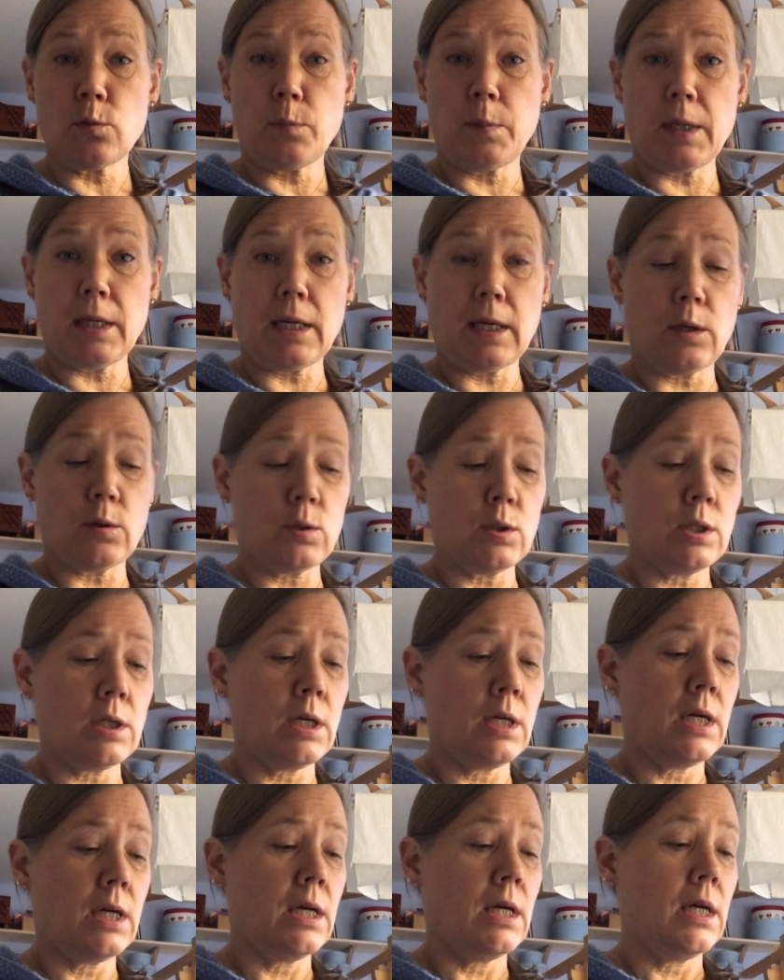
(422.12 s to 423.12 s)
to pick out
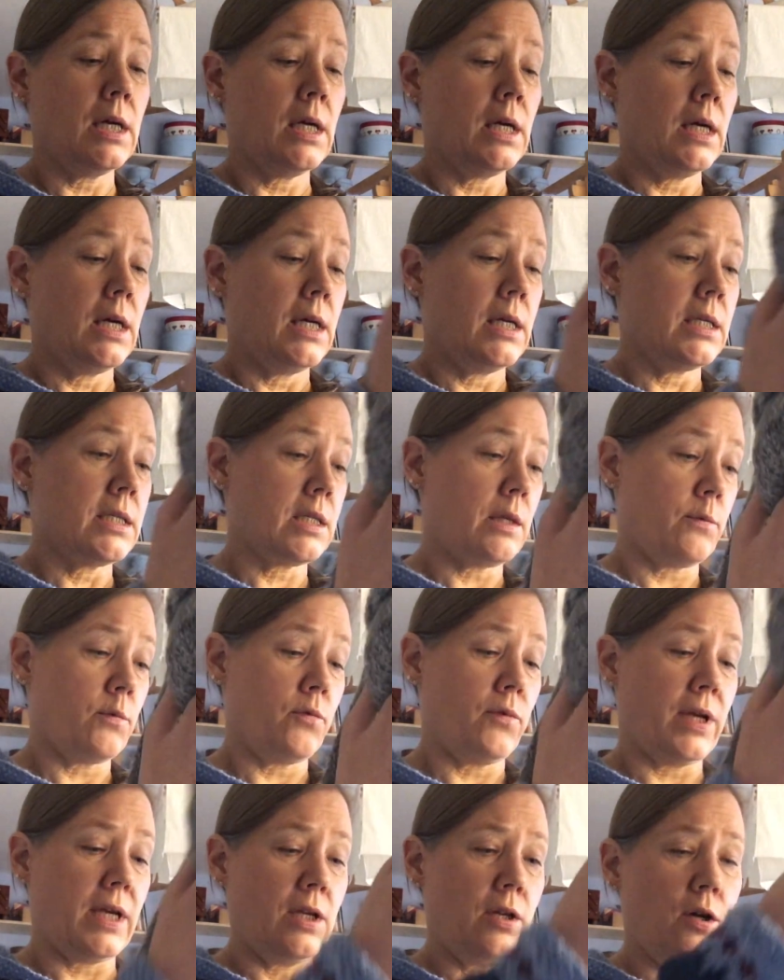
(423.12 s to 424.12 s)
some
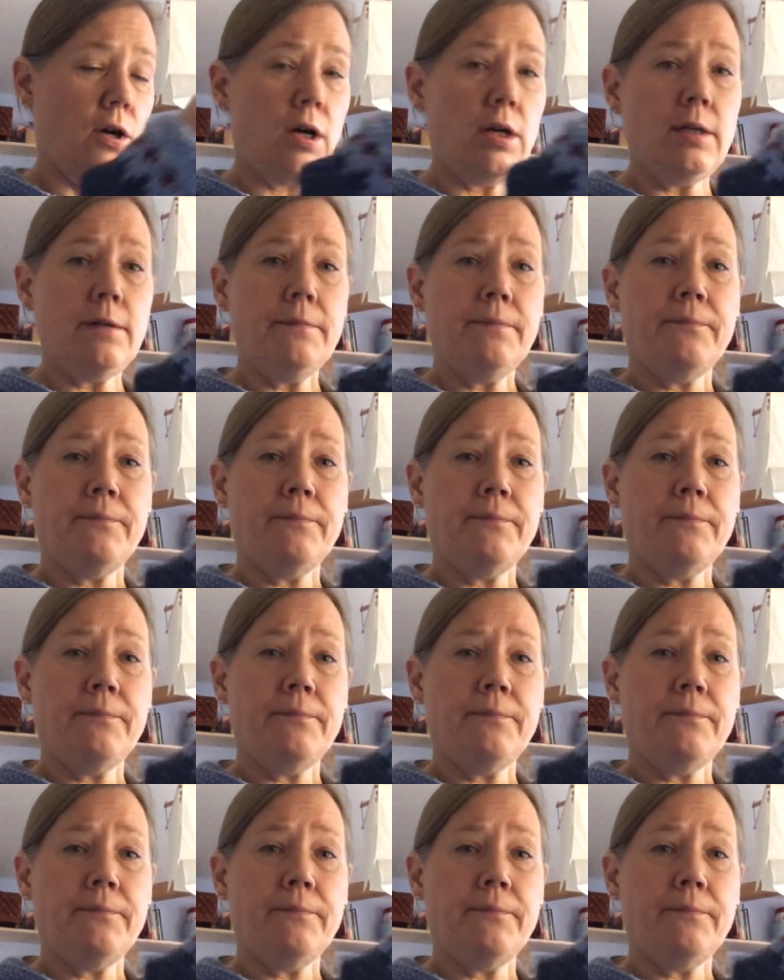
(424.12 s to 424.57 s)
gray yarn,